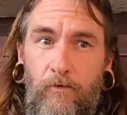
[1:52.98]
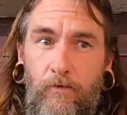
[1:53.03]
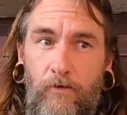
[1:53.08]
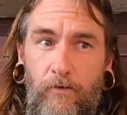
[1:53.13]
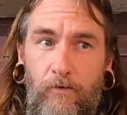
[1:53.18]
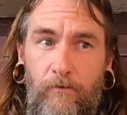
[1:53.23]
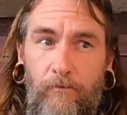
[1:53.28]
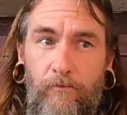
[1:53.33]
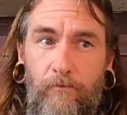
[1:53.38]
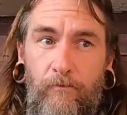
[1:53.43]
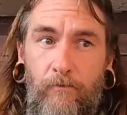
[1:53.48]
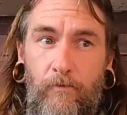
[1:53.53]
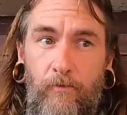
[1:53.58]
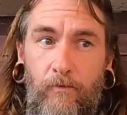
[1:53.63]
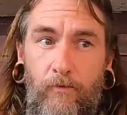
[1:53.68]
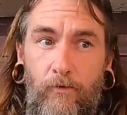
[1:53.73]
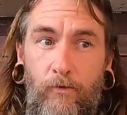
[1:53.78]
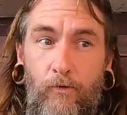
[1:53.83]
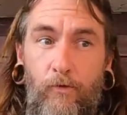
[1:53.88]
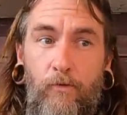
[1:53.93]
you're
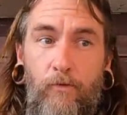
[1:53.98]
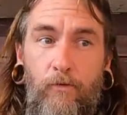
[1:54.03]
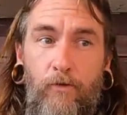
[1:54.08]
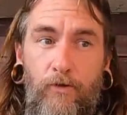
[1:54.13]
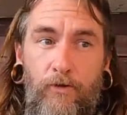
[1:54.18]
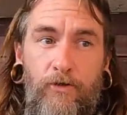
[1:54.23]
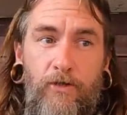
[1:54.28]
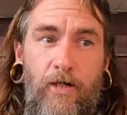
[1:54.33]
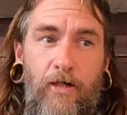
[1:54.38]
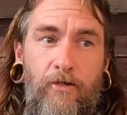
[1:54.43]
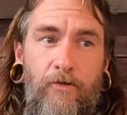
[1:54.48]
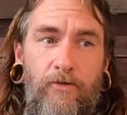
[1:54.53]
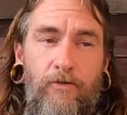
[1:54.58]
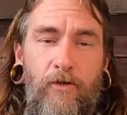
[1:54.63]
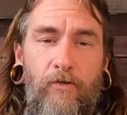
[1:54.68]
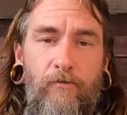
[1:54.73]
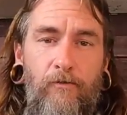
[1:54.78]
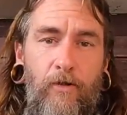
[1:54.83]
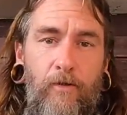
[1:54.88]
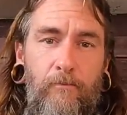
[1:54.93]
setting
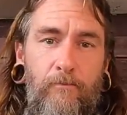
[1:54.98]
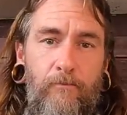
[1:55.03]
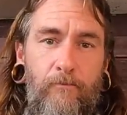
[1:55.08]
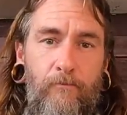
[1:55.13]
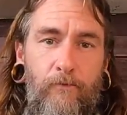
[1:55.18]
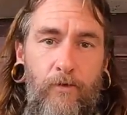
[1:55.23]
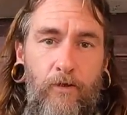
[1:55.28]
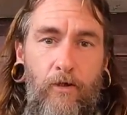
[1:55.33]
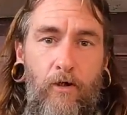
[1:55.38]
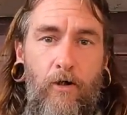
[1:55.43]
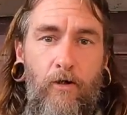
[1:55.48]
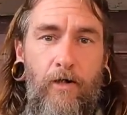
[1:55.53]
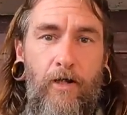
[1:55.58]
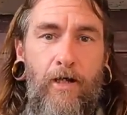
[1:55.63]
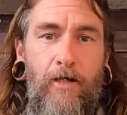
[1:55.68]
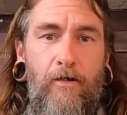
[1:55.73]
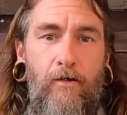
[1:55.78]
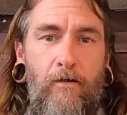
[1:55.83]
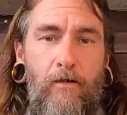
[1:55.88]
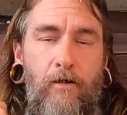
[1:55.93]
yourself up for a
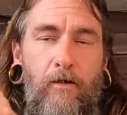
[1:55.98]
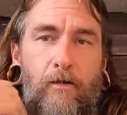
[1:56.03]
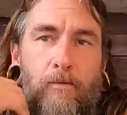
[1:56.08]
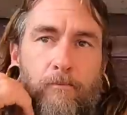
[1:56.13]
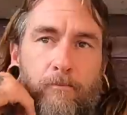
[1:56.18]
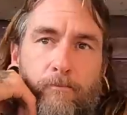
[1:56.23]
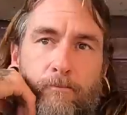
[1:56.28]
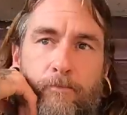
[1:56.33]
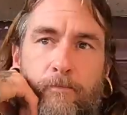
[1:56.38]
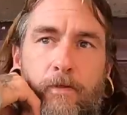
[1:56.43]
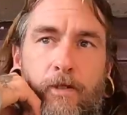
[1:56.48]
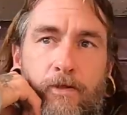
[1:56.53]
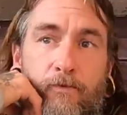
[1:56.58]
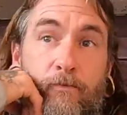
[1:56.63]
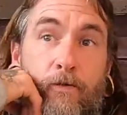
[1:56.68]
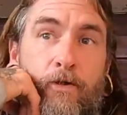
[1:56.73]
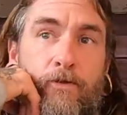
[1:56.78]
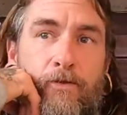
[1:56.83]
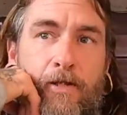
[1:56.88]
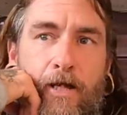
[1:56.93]
heartache, as
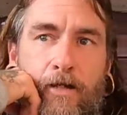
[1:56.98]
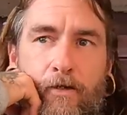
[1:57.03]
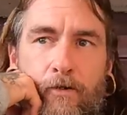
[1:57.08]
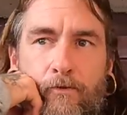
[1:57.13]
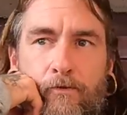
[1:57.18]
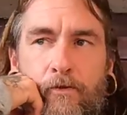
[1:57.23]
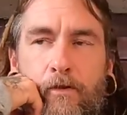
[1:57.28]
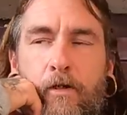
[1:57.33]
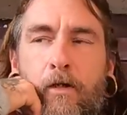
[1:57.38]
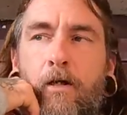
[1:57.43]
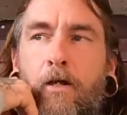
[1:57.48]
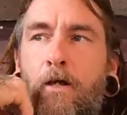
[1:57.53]
far as that goes.